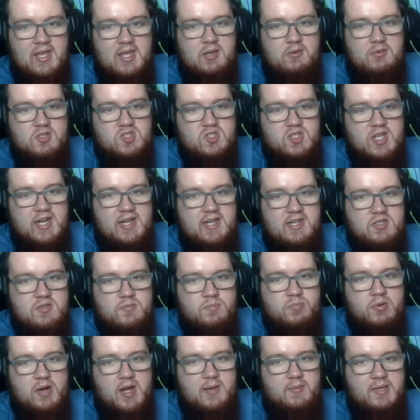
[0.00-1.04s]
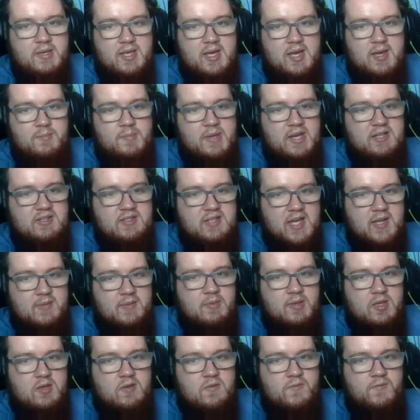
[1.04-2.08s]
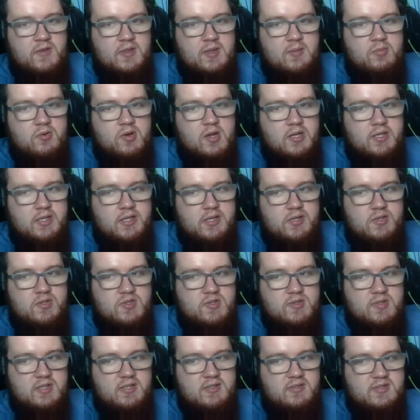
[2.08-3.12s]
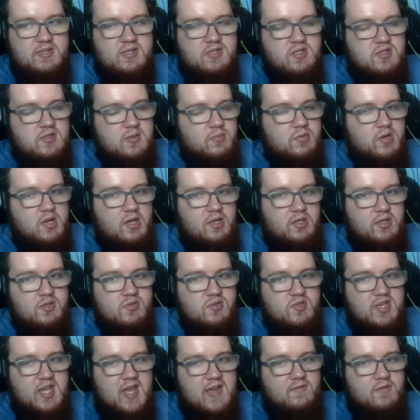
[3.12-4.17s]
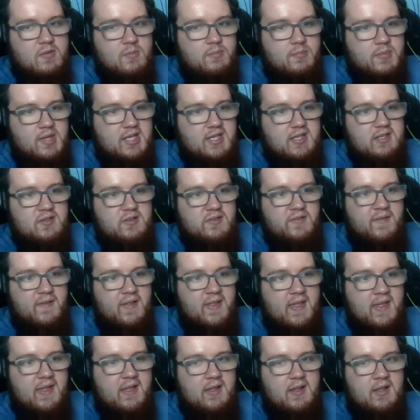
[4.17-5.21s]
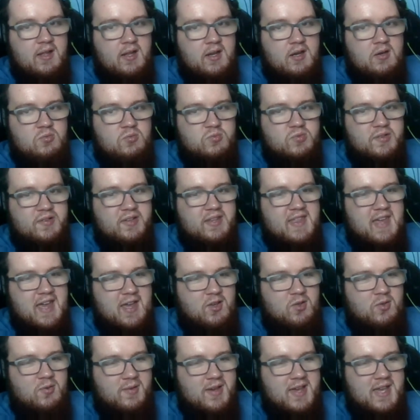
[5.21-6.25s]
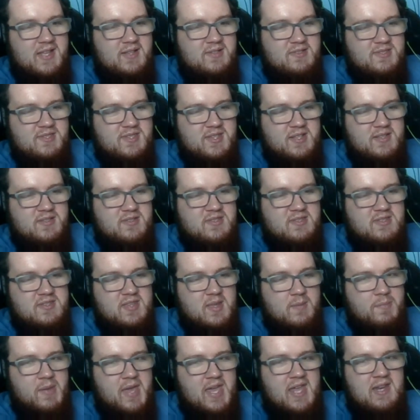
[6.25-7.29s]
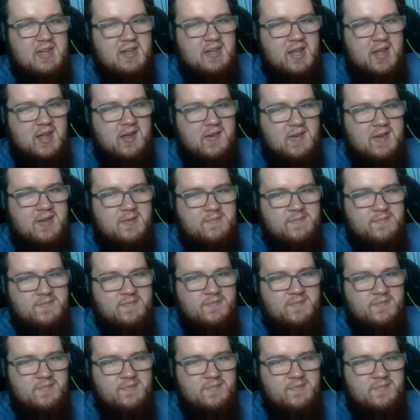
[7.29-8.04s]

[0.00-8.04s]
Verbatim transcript: which that is probably a big W for the Broncos since the Broncos haven't been really that great since the Peyton era